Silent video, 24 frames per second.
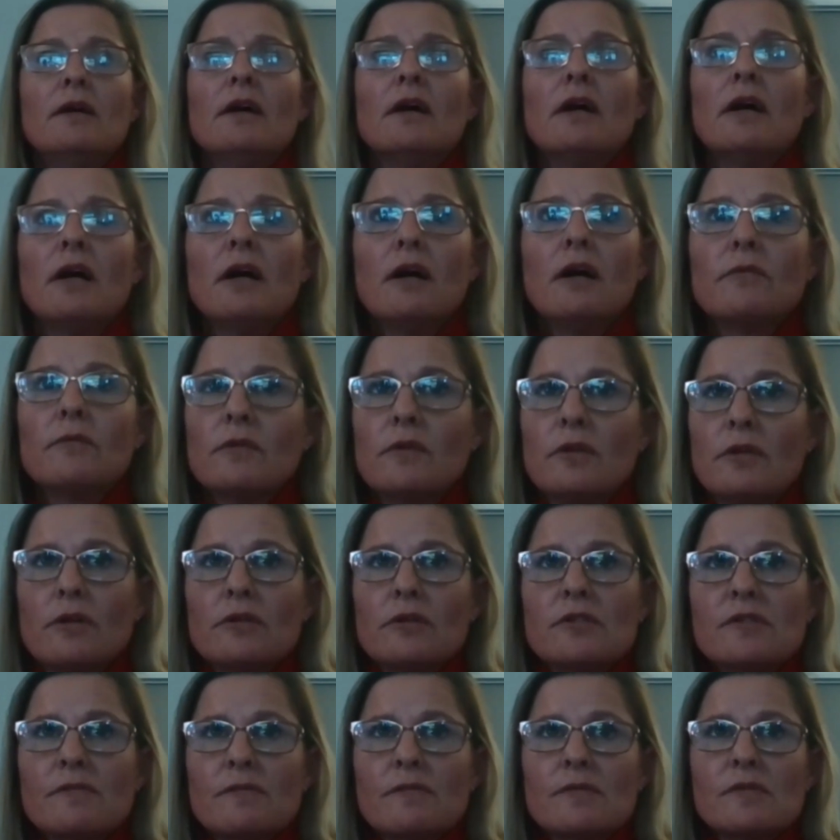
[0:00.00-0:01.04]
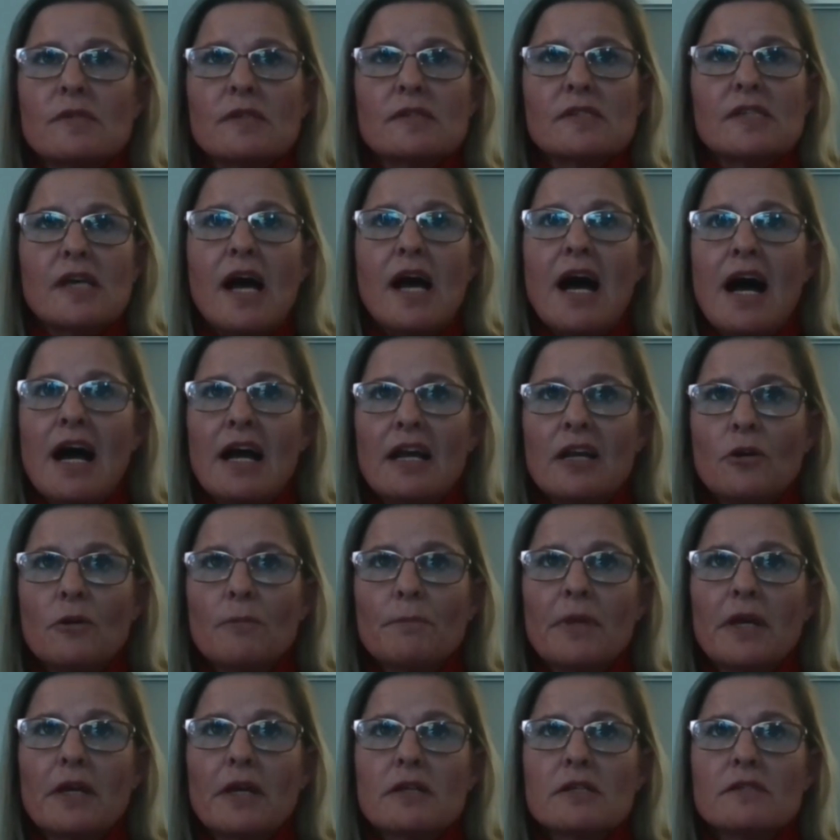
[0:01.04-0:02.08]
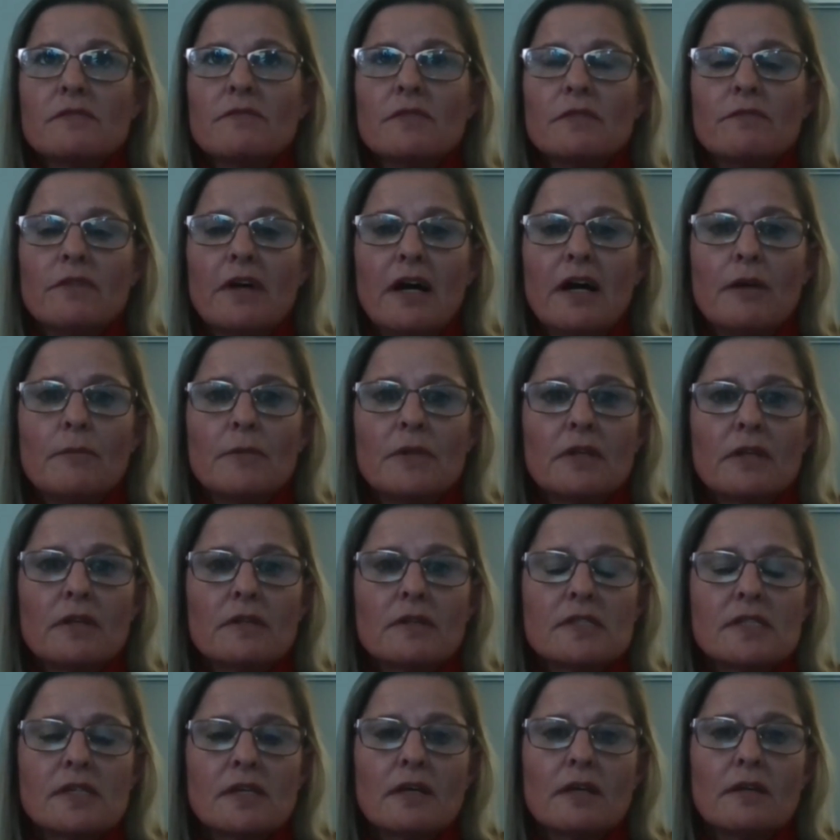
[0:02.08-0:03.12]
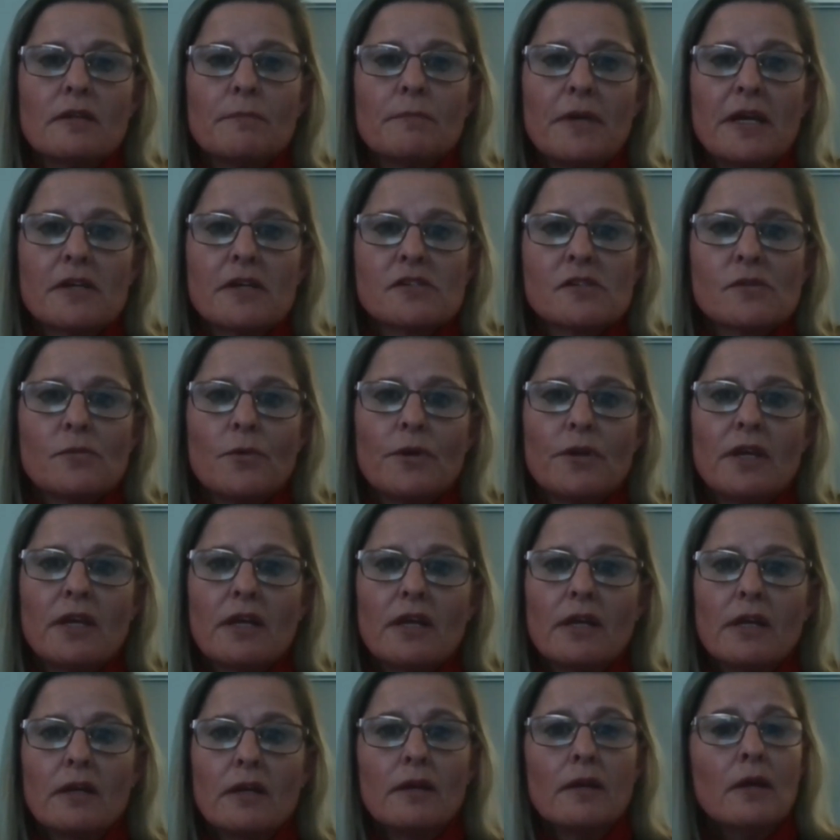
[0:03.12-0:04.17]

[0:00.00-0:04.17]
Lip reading: It's a highly competitive environment that the banks are working in.